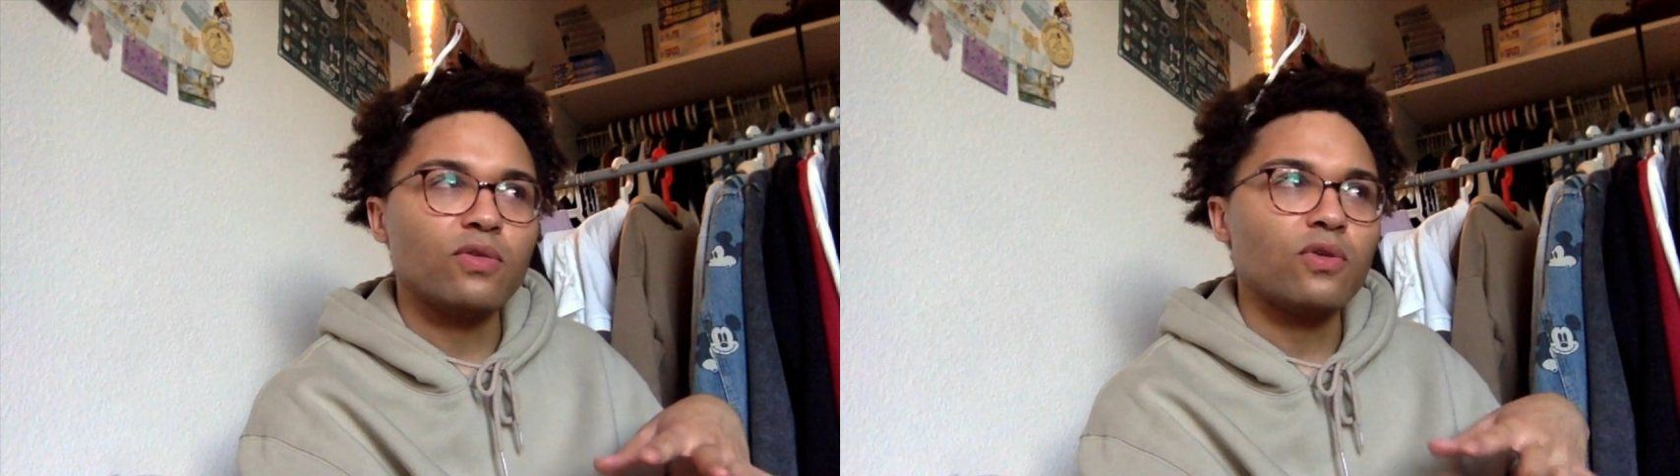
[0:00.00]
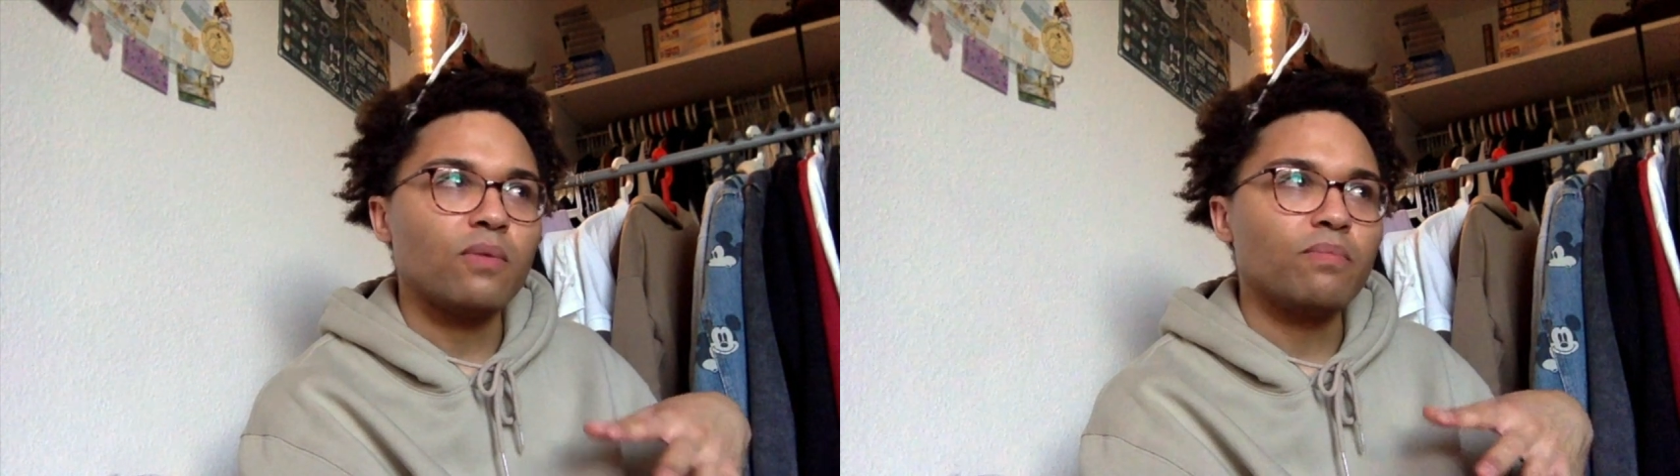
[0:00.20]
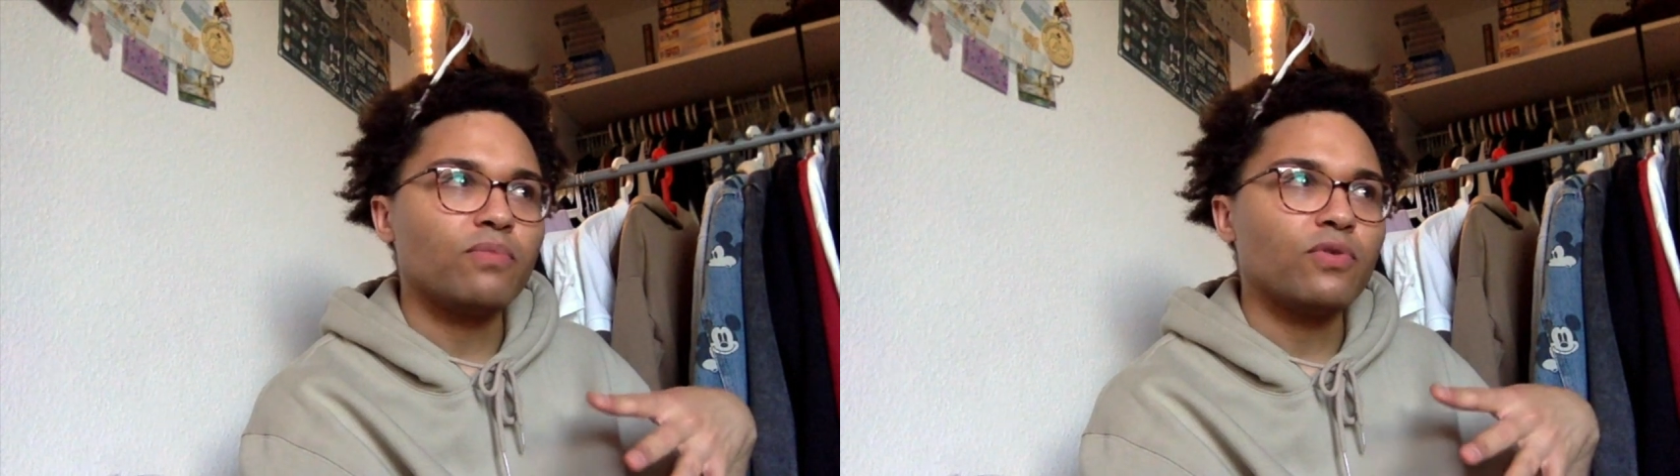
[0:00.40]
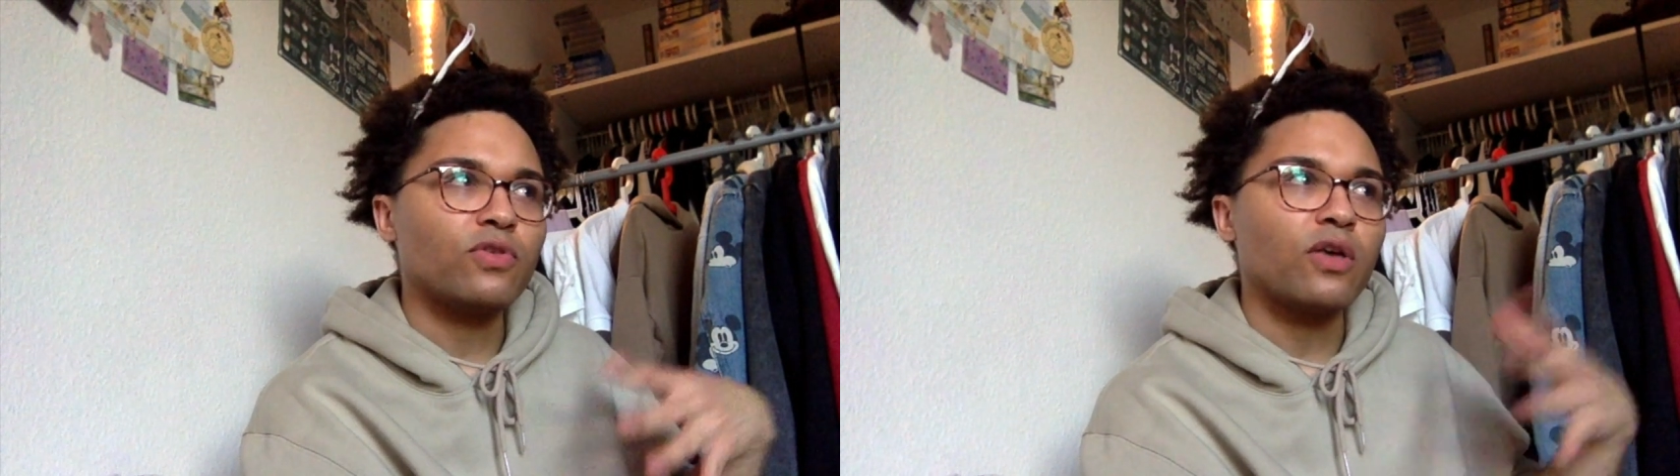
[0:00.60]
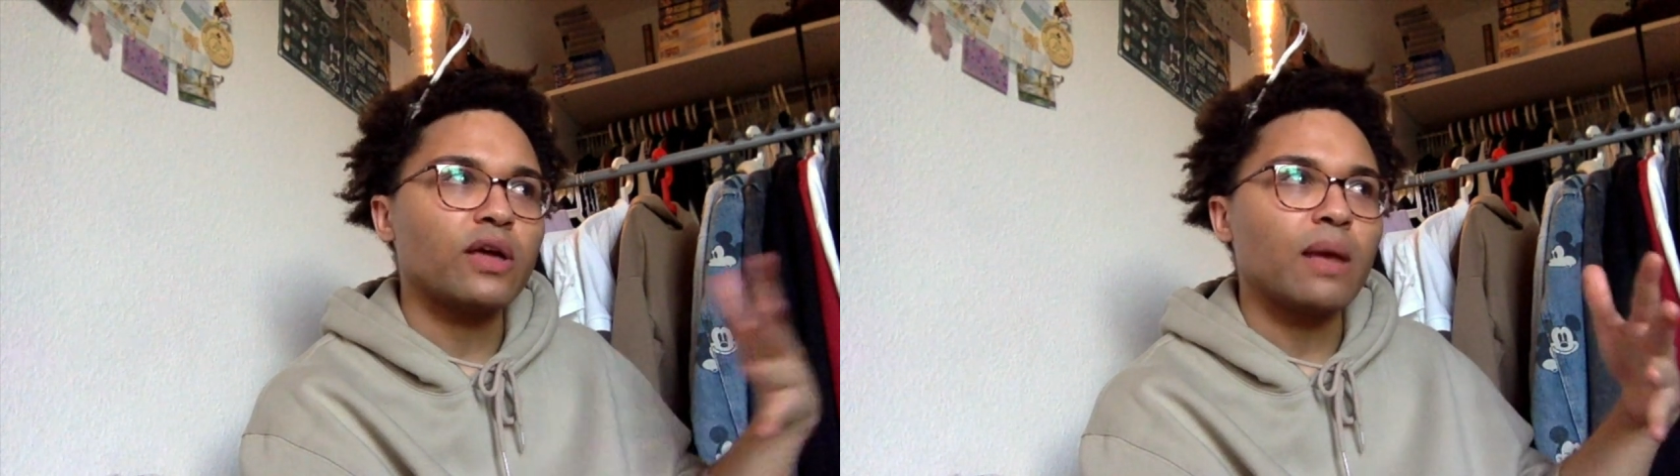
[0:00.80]
Some
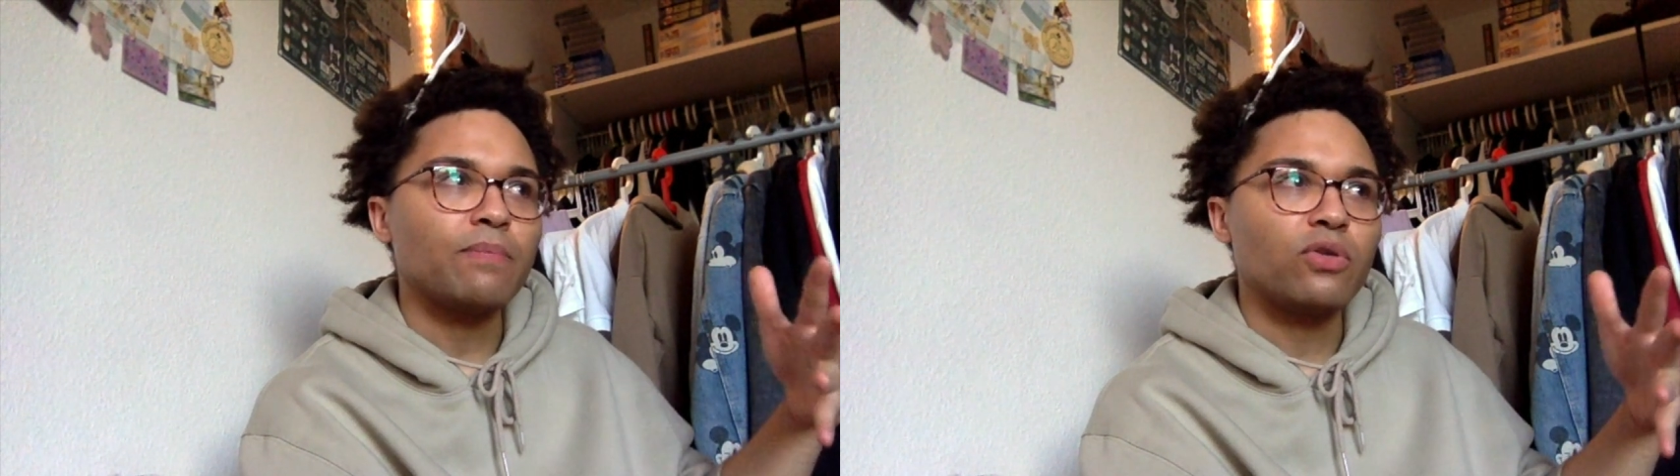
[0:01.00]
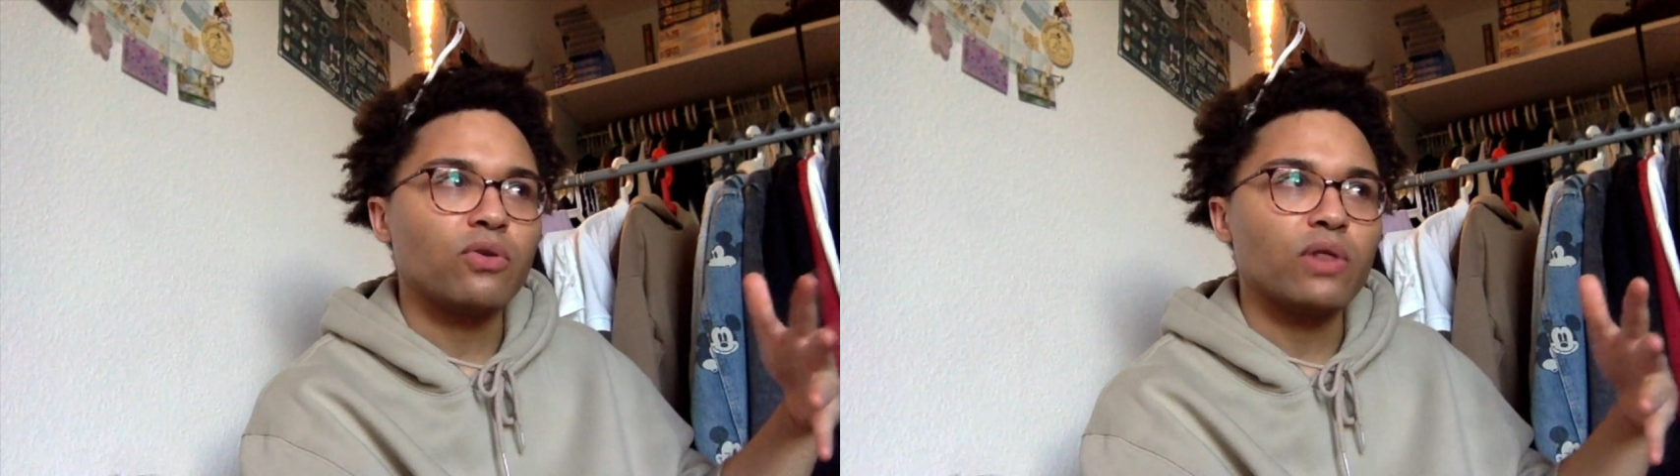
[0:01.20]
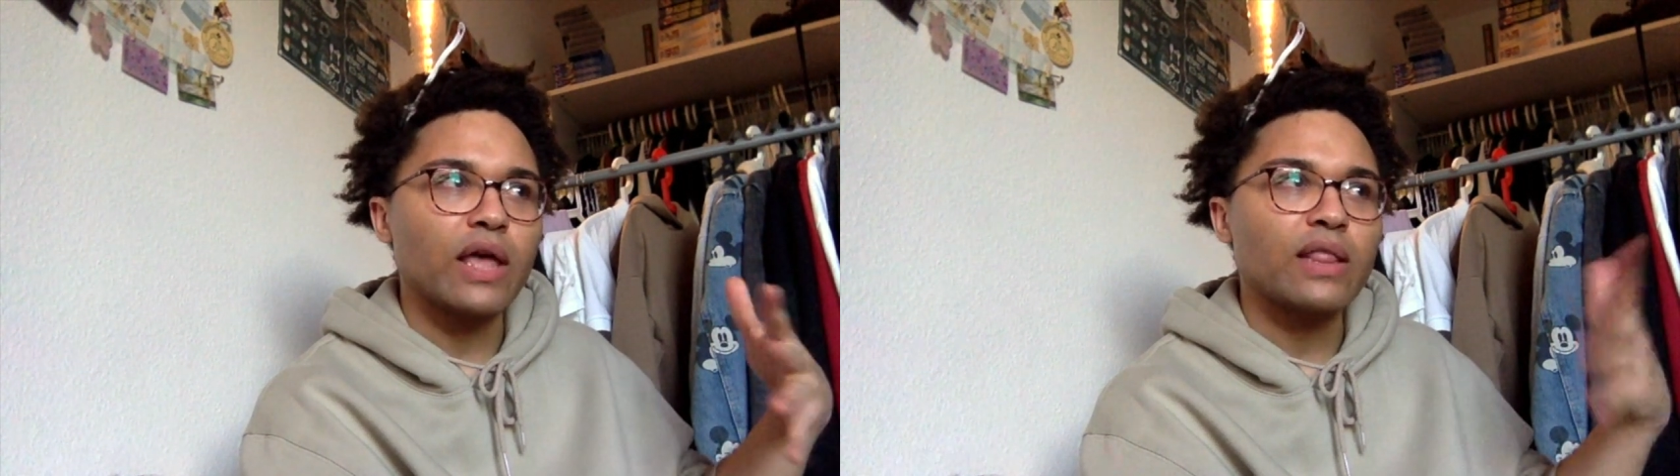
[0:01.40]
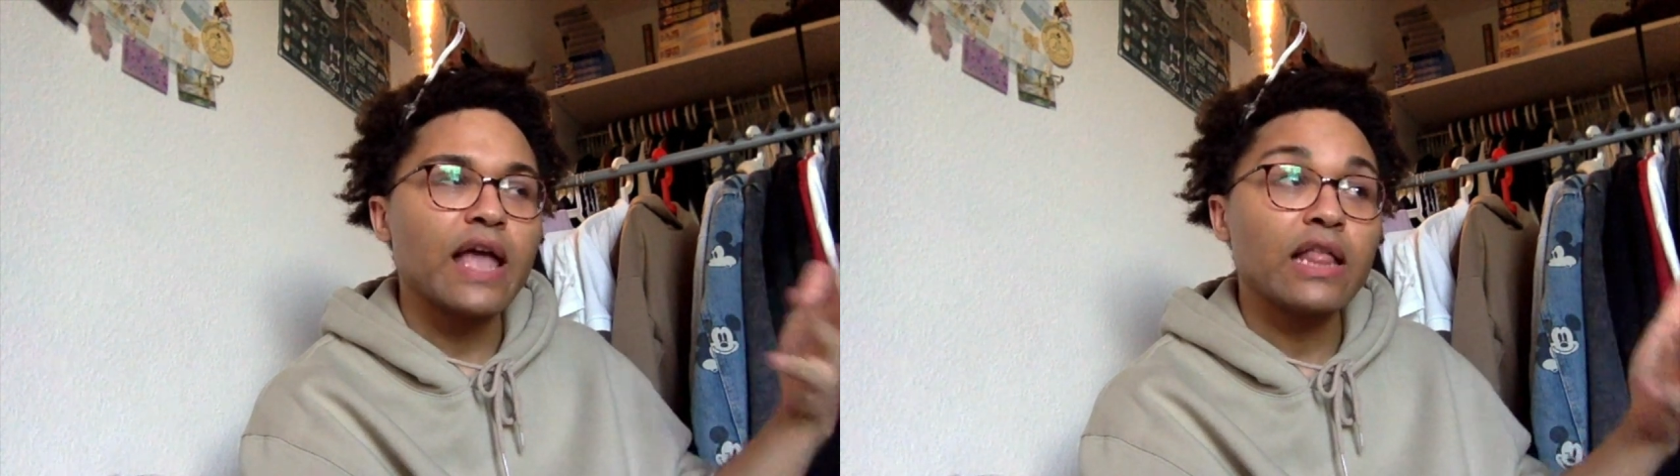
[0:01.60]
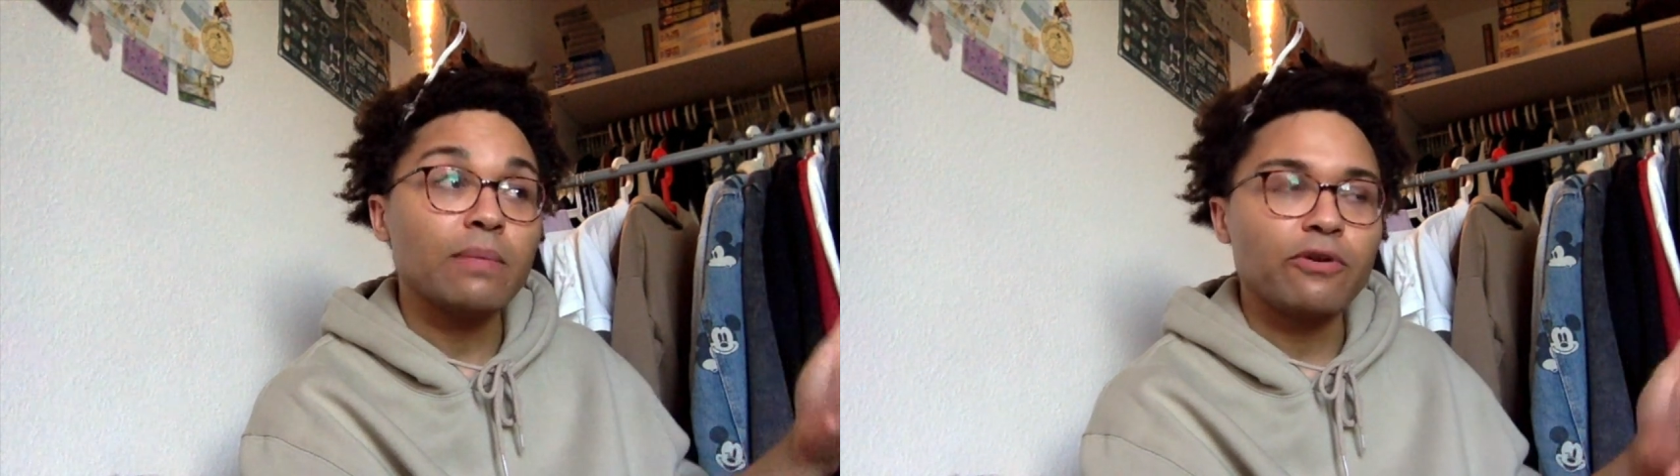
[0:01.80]
stock it up to like 90%,